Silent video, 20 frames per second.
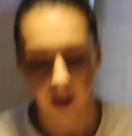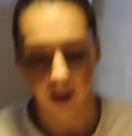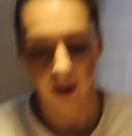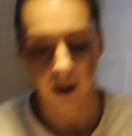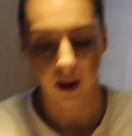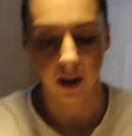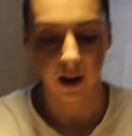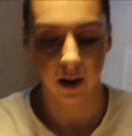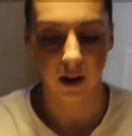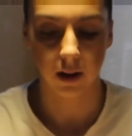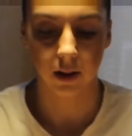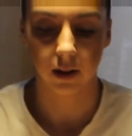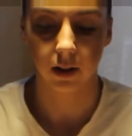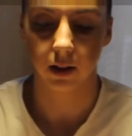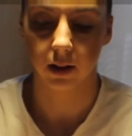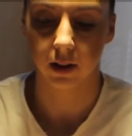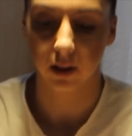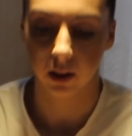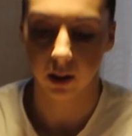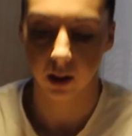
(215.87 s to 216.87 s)
and
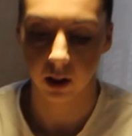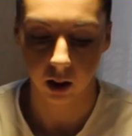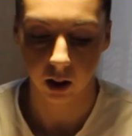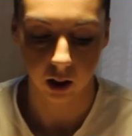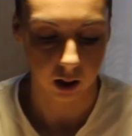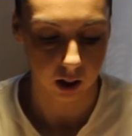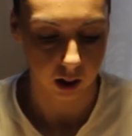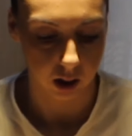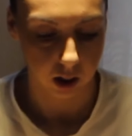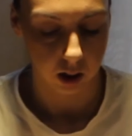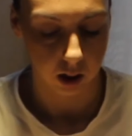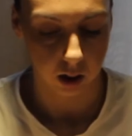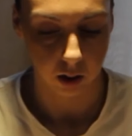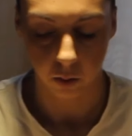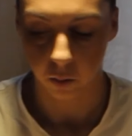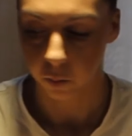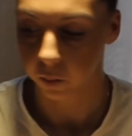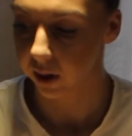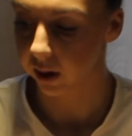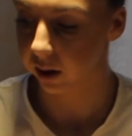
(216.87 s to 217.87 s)

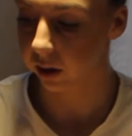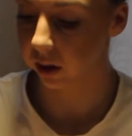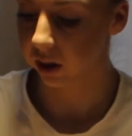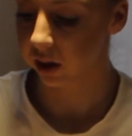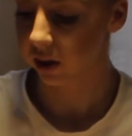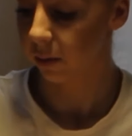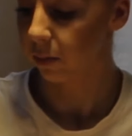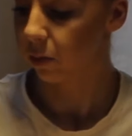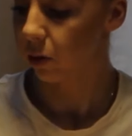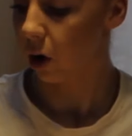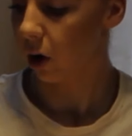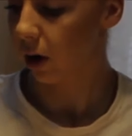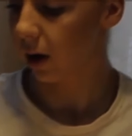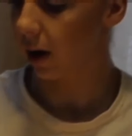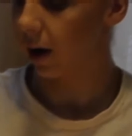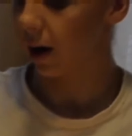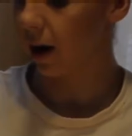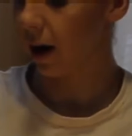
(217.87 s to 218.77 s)
with some rocket